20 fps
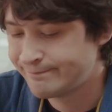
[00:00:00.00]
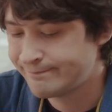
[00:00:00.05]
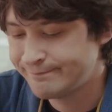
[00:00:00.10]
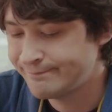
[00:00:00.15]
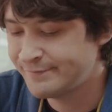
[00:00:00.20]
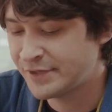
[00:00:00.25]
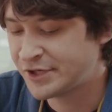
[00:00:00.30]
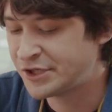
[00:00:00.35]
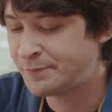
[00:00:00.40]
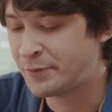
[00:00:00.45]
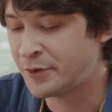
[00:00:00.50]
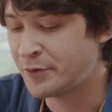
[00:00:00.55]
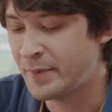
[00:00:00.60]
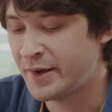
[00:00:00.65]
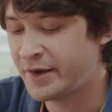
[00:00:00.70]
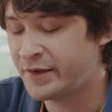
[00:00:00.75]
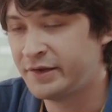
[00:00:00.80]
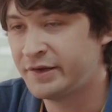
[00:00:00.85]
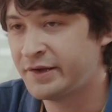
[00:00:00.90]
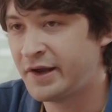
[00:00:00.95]

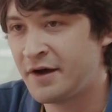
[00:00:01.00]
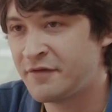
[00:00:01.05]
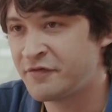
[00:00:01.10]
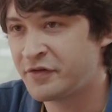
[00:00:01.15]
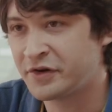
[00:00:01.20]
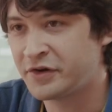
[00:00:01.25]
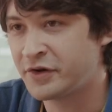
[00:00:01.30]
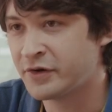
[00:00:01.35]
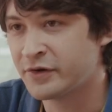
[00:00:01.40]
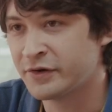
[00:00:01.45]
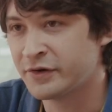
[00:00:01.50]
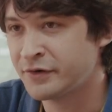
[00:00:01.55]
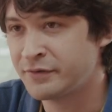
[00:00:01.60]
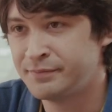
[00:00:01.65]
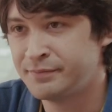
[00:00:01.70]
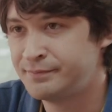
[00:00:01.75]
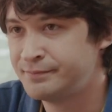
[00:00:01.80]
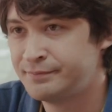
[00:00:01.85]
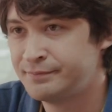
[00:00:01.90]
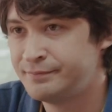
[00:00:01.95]
experimental and avant-garde,
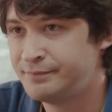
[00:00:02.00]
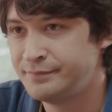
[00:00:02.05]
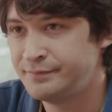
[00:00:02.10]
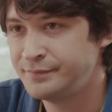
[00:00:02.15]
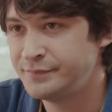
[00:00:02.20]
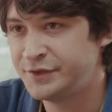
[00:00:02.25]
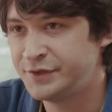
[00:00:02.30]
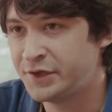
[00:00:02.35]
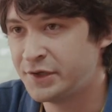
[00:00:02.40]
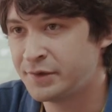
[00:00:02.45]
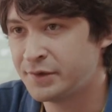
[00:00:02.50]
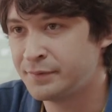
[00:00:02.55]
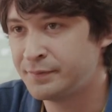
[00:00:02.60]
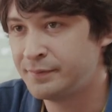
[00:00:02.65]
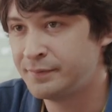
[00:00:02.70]
you know,